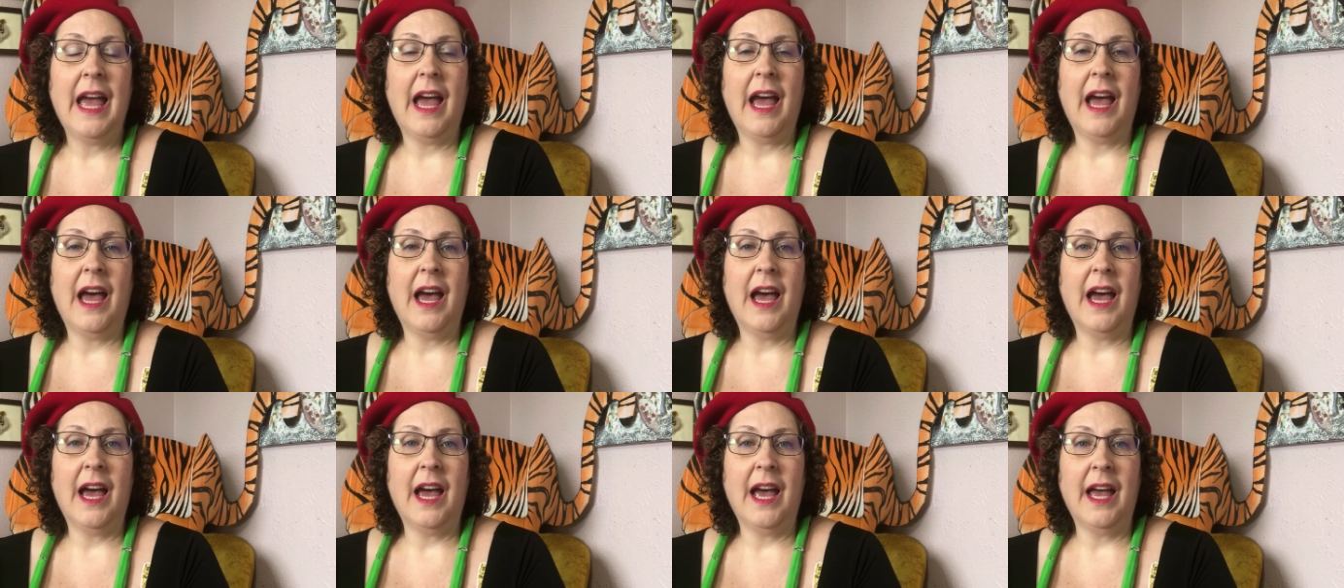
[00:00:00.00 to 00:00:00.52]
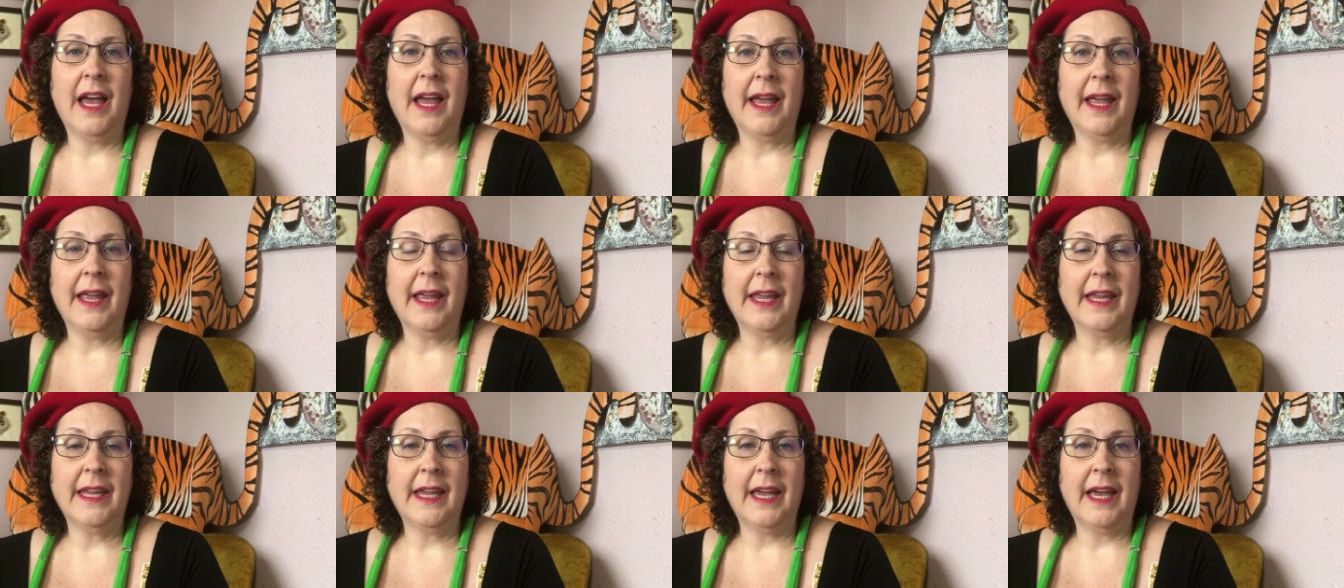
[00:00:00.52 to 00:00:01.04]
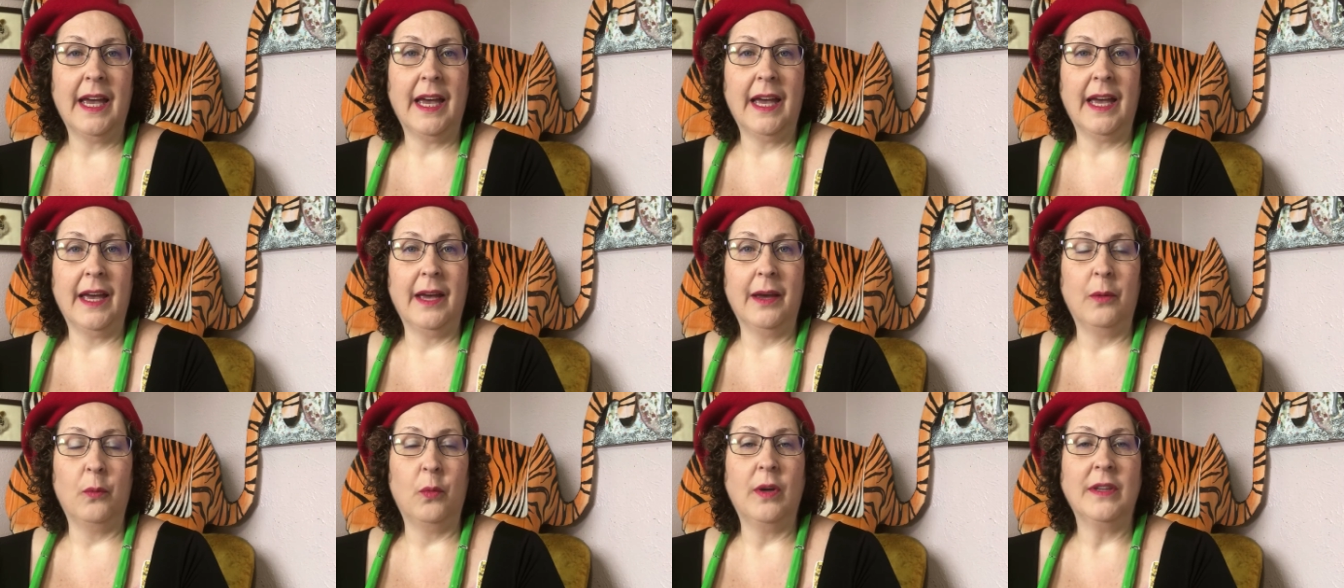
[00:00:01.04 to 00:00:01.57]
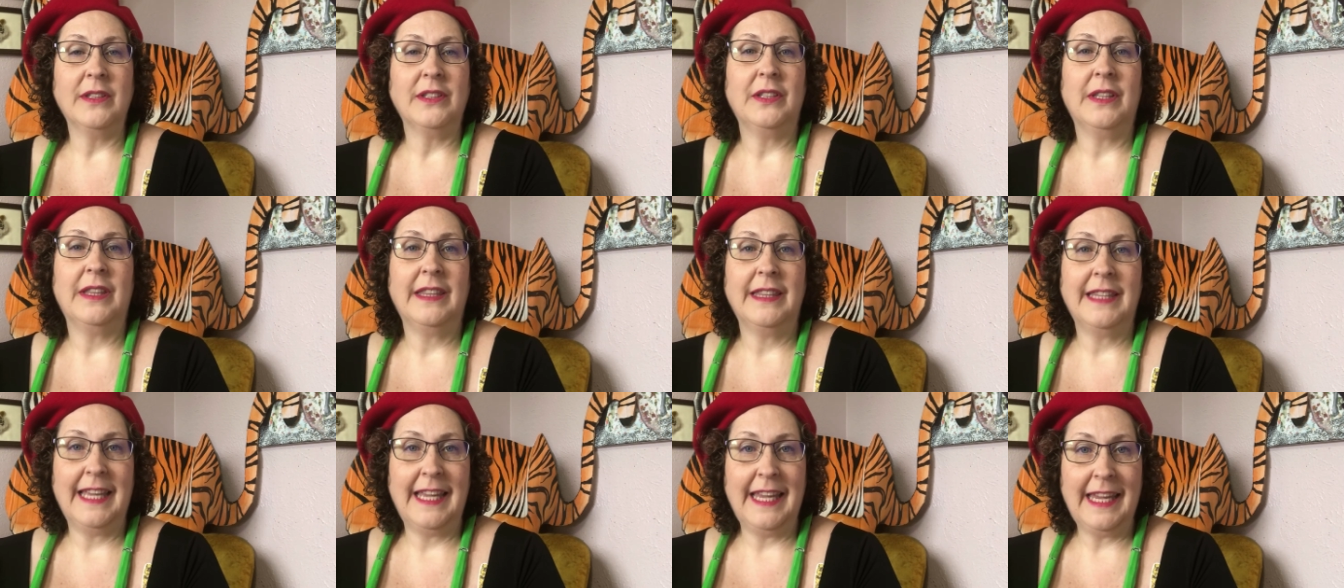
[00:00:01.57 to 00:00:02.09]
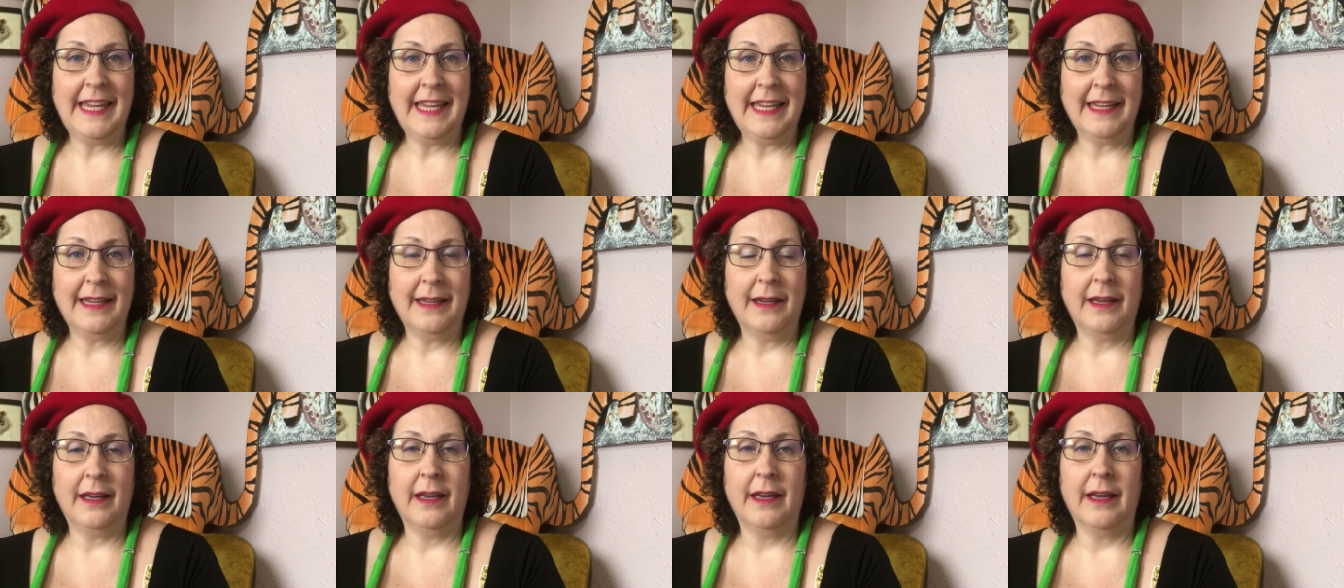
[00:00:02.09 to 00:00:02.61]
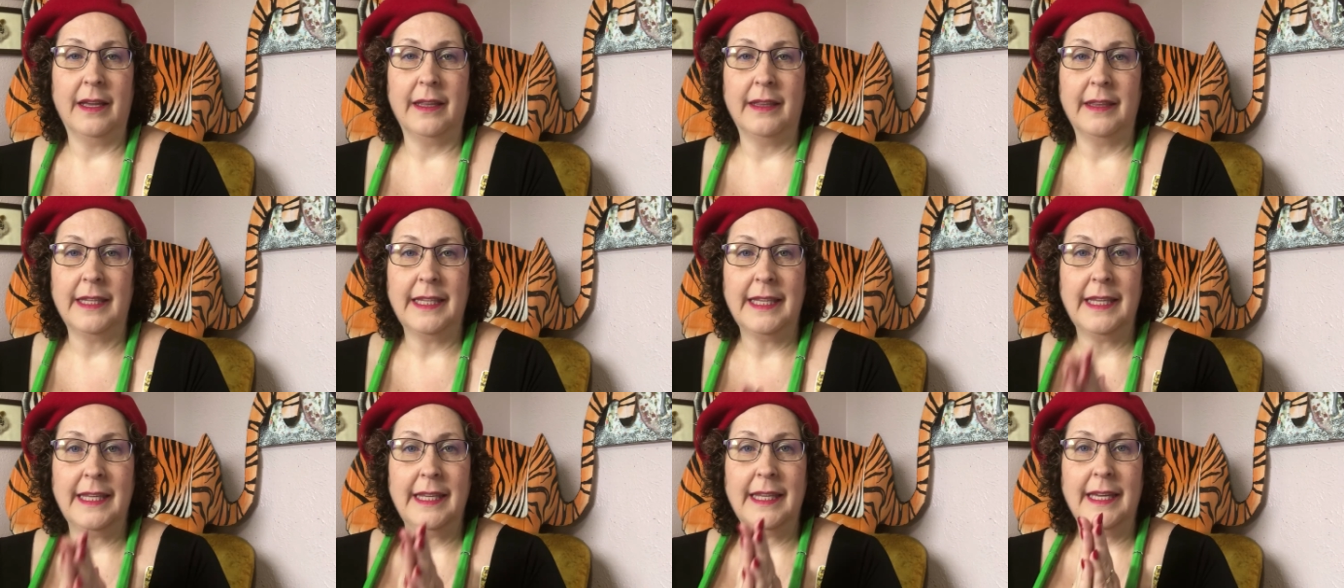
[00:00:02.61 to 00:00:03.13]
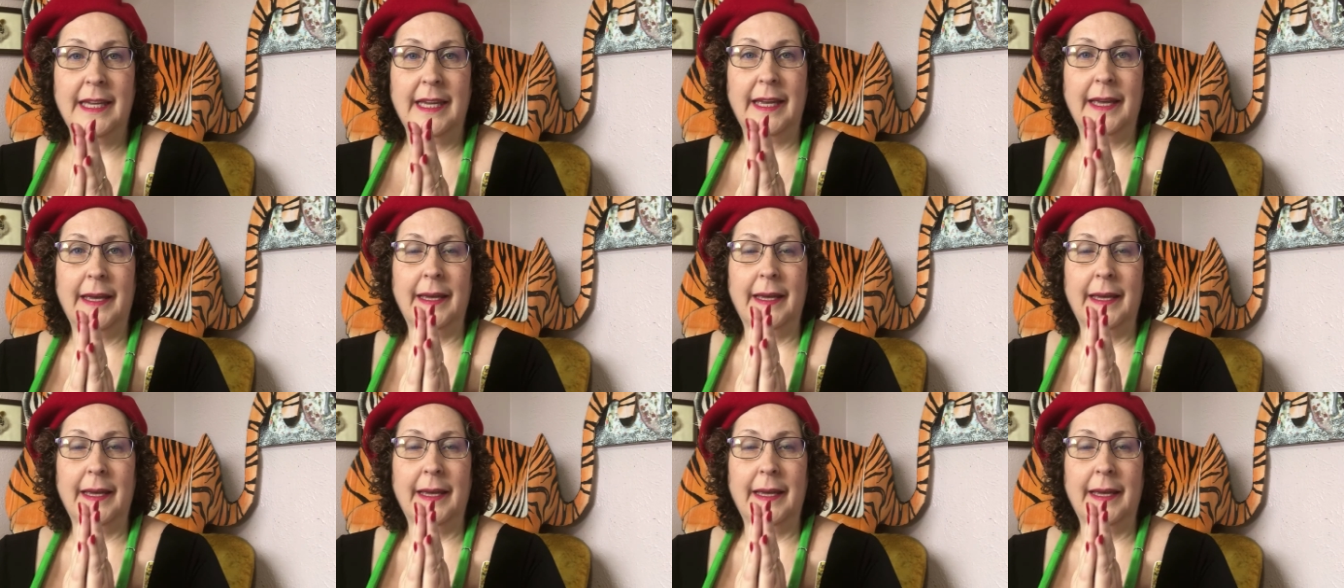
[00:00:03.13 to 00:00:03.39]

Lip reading: I want to thank the